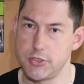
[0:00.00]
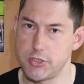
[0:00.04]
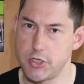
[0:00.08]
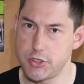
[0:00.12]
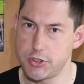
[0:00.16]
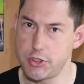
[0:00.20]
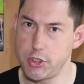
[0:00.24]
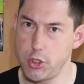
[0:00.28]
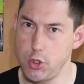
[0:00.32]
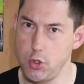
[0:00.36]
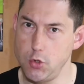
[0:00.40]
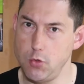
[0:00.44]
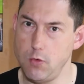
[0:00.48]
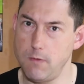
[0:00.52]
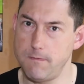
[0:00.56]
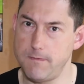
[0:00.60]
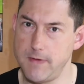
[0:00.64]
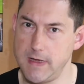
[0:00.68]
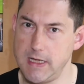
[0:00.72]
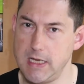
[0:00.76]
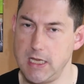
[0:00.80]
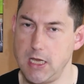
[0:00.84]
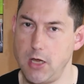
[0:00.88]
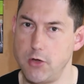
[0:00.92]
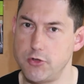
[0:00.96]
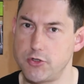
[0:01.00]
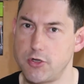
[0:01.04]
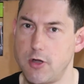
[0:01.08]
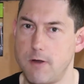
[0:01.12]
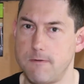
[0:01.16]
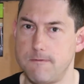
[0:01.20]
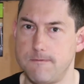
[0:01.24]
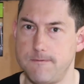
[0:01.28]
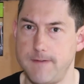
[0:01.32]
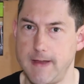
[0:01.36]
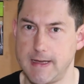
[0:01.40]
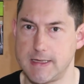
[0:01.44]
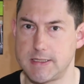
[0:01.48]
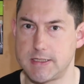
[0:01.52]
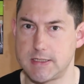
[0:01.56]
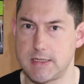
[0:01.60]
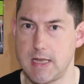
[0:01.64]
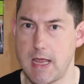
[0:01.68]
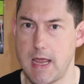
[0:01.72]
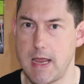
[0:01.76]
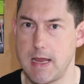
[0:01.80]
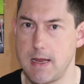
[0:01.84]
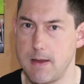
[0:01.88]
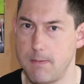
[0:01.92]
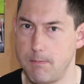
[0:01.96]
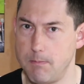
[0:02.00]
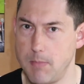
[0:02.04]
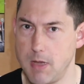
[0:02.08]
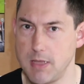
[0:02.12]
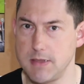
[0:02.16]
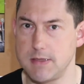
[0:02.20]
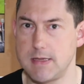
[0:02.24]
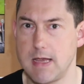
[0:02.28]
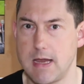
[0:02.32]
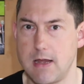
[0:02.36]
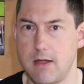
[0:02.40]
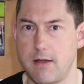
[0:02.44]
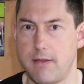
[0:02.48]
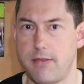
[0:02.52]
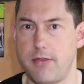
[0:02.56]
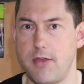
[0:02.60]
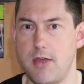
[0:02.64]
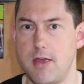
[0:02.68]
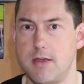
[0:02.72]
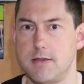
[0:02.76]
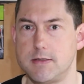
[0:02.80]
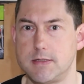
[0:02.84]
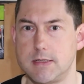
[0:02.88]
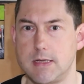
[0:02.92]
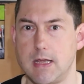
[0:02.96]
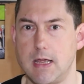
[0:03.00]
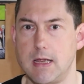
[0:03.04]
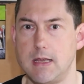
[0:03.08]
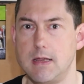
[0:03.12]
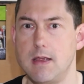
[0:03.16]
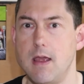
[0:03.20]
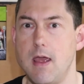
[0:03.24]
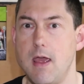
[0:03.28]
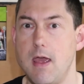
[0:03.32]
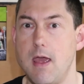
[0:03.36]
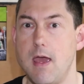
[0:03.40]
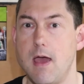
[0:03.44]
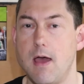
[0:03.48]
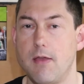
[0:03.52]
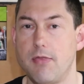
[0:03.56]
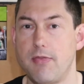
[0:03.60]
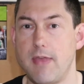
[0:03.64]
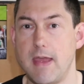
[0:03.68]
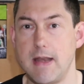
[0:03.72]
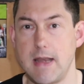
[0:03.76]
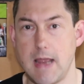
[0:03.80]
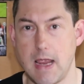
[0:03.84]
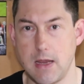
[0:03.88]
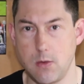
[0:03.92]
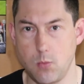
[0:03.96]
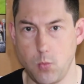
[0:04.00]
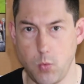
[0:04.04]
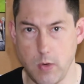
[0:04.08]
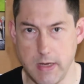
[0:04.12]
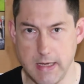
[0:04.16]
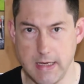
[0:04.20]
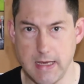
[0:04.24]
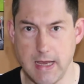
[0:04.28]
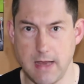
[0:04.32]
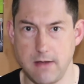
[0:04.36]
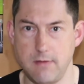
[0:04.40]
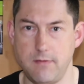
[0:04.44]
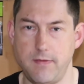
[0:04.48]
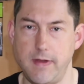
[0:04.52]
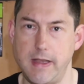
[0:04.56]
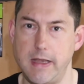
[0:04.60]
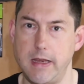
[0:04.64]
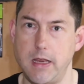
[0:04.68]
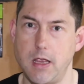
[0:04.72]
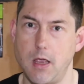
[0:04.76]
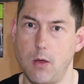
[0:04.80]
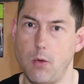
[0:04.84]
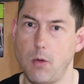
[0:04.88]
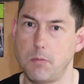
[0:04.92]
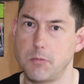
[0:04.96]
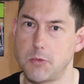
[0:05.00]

So 2 videos on a fixed day, Monday and Thursday, and then a weekend video.